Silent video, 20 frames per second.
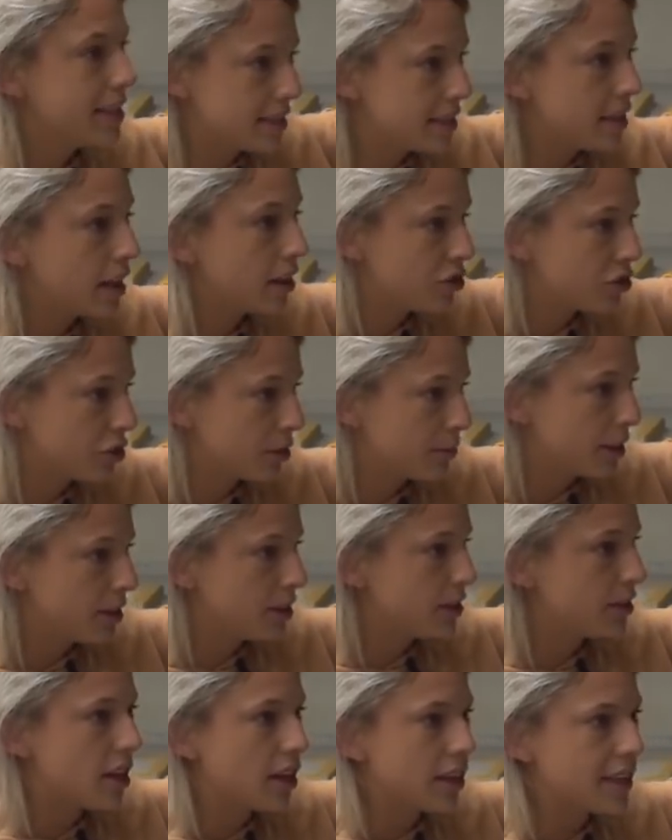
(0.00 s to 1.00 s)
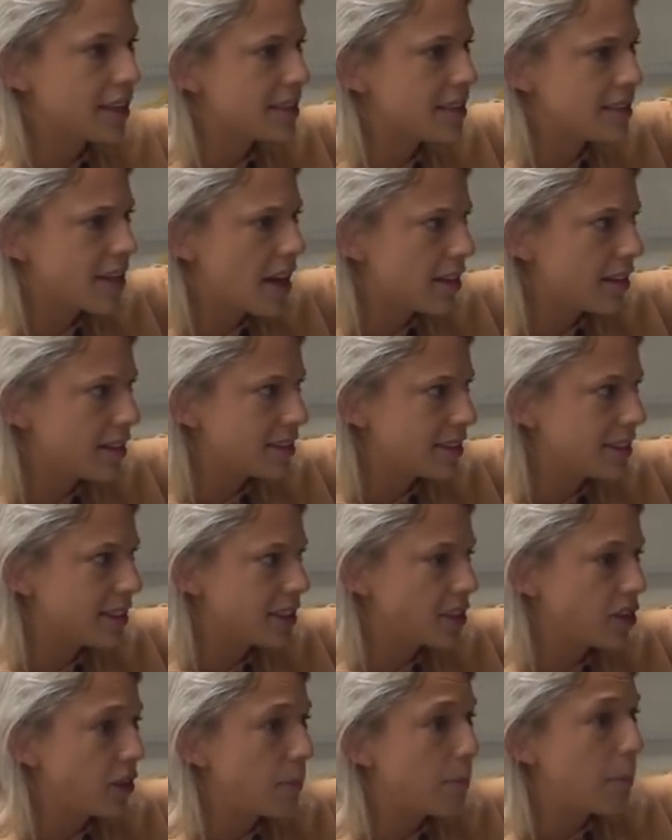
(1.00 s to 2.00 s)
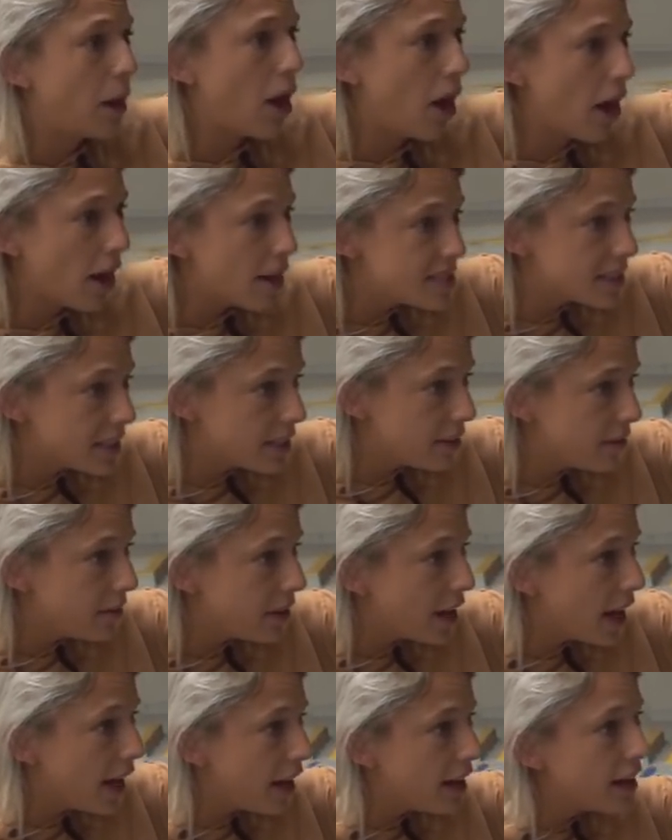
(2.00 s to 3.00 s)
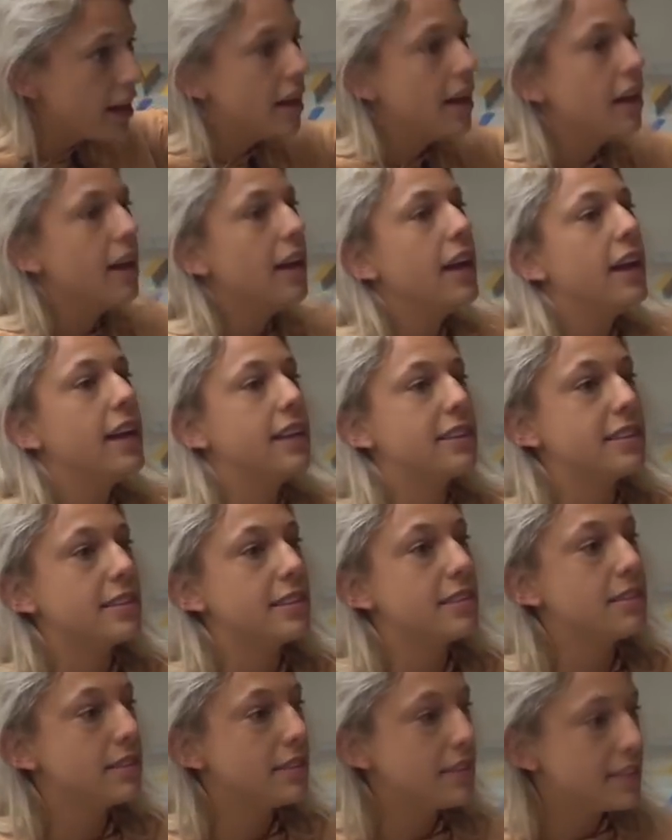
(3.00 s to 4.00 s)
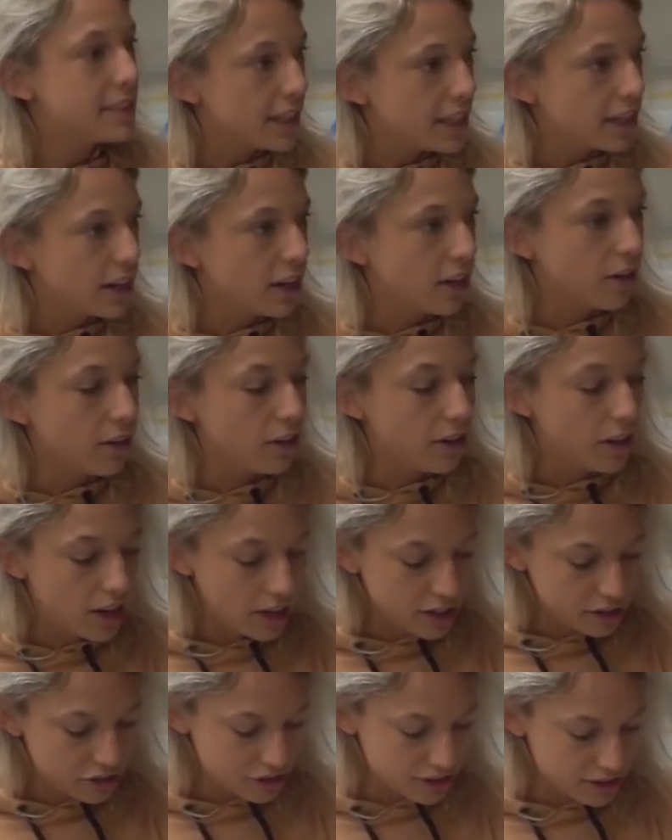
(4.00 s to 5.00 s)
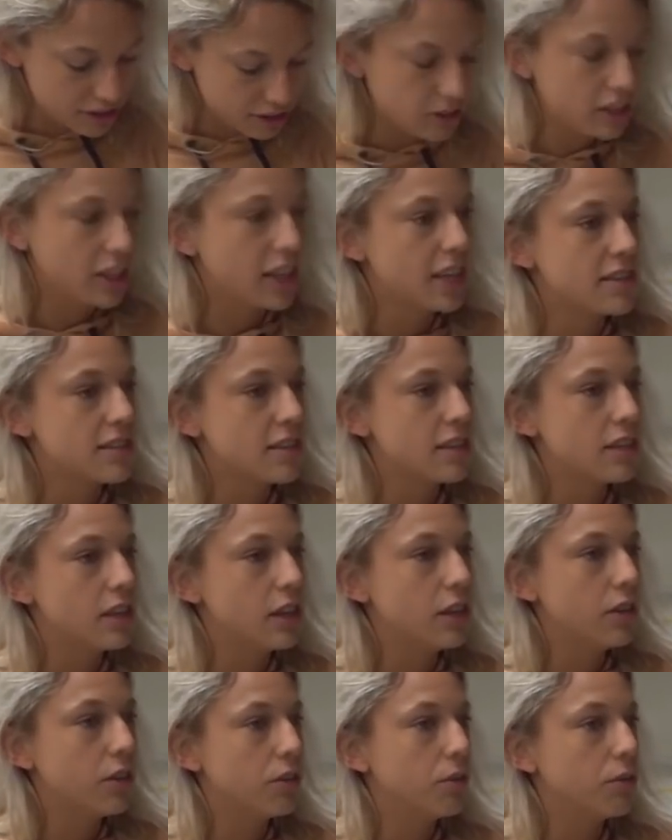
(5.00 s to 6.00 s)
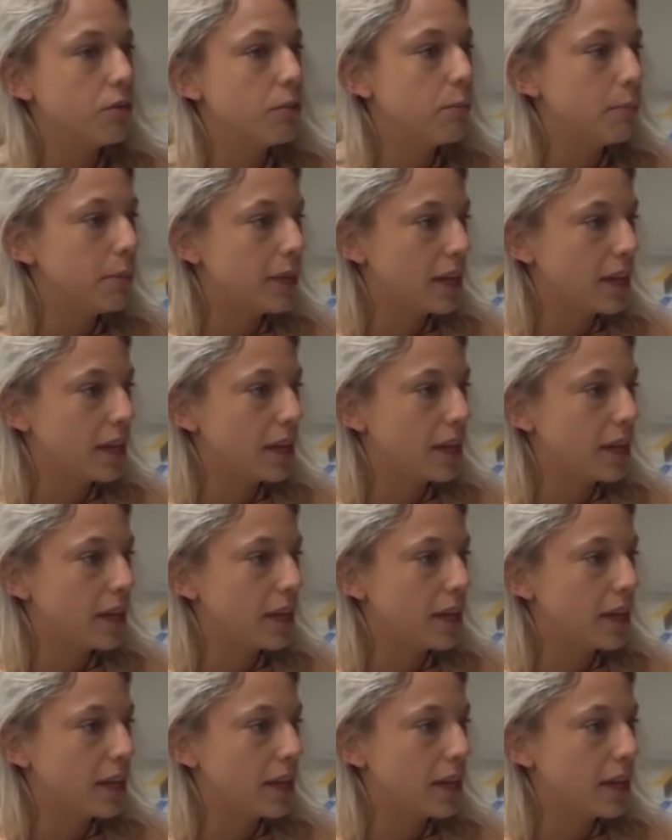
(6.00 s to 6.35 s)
he's not sure about the dog, it's not necessarily positive yet, it's still just looking to you